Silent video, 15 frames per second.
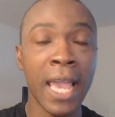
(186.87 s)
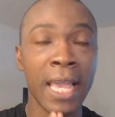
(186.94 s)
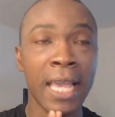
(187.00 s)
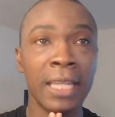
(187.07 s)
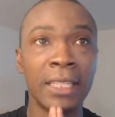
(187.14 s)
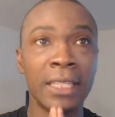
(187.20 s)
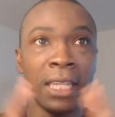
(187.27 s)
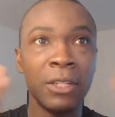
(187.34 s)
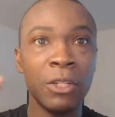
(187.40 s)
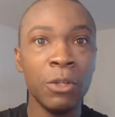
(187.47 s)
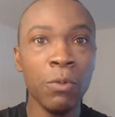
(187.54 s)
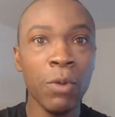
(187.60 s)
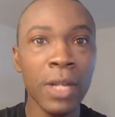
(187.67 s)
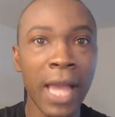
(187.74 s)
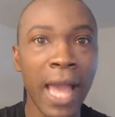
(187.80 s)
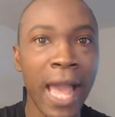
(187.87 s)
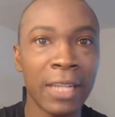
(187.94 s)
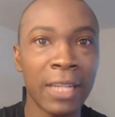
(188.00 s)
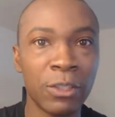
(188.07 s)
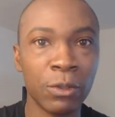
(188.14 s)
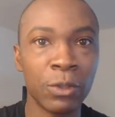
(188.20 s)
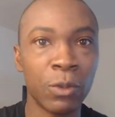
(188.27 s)
And you want to
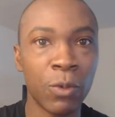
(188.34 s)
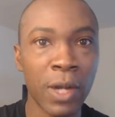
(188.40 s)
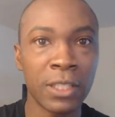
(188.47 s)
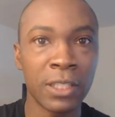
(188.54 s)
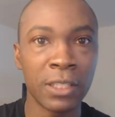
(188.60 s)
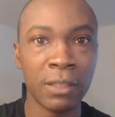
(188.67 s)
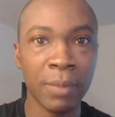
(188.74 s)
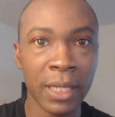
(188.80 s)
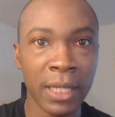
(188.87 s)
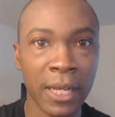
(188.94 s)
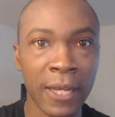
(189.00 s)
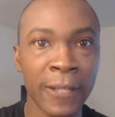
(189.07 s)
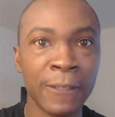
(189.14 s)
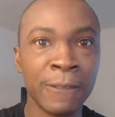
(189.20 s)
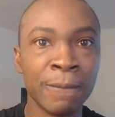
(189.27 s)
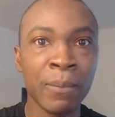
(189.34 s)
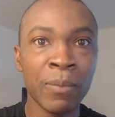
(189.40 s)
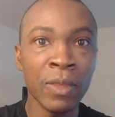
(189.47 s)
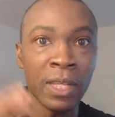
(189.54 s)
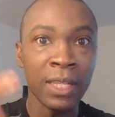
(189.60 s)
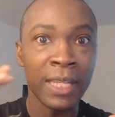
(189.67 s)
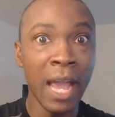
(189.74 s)
ask those questions because
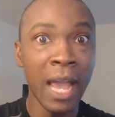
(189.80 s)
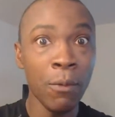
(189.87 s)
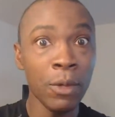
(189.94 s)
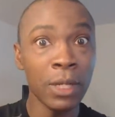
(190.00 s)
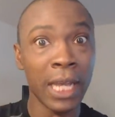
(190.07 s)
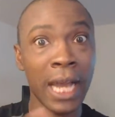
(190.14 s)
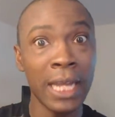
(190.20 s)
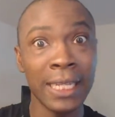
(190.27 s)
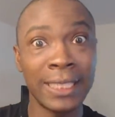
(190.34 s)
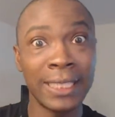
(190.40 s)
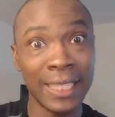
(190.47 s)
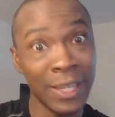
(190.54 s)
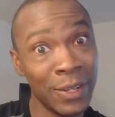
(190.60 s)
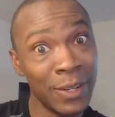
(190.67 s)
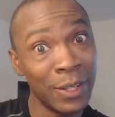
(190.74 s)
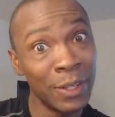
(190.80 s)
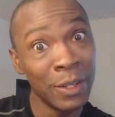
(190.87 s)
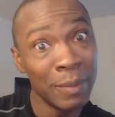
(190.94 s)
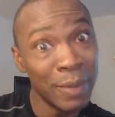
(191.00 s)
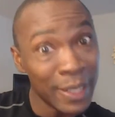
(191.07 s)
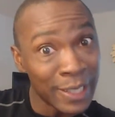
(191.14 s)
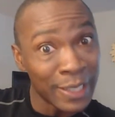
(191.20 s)
that would kind of tell you a
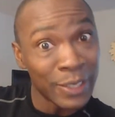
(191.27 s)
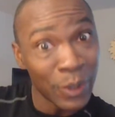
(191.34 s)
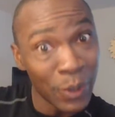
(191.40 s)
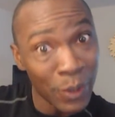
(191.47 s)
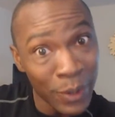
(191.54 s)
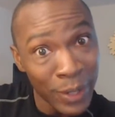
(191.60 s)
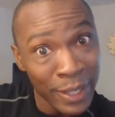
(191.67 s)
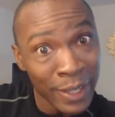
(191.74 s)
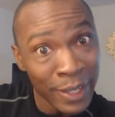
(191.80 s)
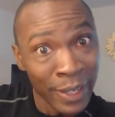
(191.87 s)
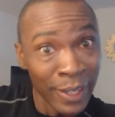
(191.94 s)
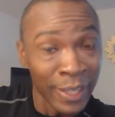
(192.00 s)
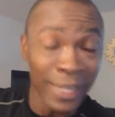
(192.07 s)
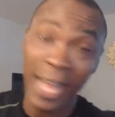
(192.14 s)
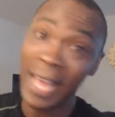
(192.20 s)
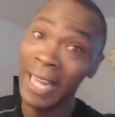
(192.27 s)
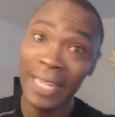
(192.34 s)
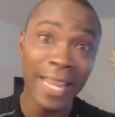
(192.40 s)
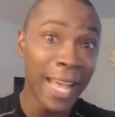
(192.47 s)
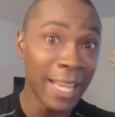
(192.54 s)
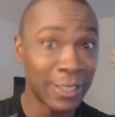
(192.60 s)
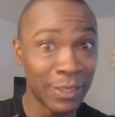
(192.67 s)
little bit of the story. I
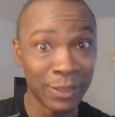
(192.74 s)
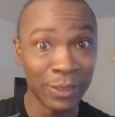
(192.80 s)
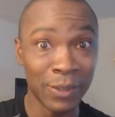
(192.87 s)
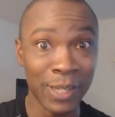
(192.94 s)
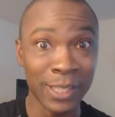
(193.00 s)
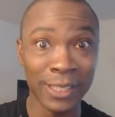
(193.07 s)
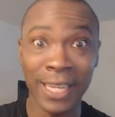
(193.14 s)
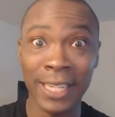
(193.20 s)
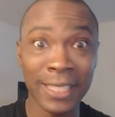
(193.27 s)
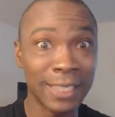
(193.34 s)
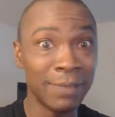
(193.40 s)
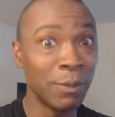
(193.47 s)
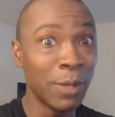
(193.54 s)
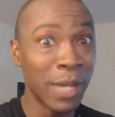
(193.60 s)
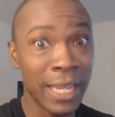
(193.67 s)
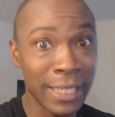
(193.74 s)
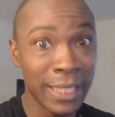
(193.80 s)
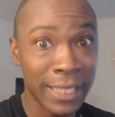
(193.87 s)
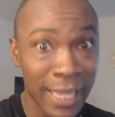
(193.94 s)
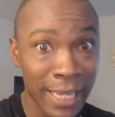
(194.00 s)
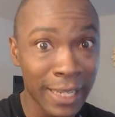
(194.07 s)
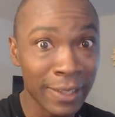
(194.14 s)
didn't ask those questions. I just went ahead
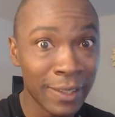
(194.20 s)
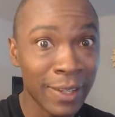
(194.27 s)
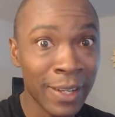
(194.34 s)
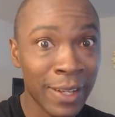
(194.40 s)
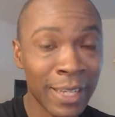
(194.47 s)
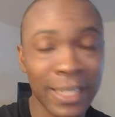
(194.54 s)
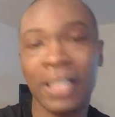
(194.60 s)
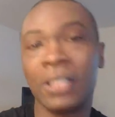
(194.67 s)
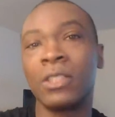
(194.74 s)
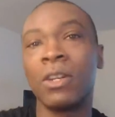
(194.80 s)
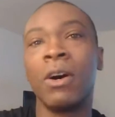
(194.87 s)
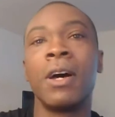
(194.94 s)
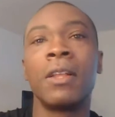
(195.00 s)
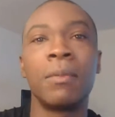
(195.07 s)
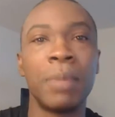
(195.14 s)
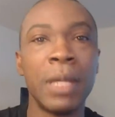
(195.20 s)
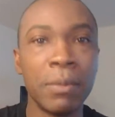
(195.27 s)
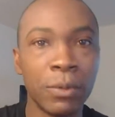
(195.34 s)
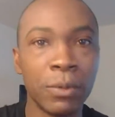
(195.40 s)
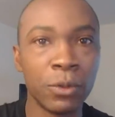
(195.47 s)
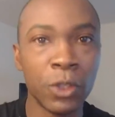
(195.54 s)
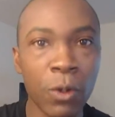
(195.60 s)
and did it because I saw other
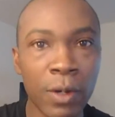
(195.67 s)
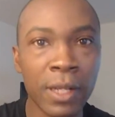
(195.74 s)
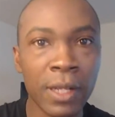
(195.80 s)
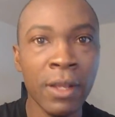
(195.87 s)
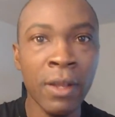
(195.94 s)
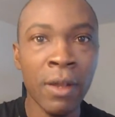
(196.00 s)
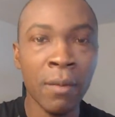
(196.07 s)
people do it,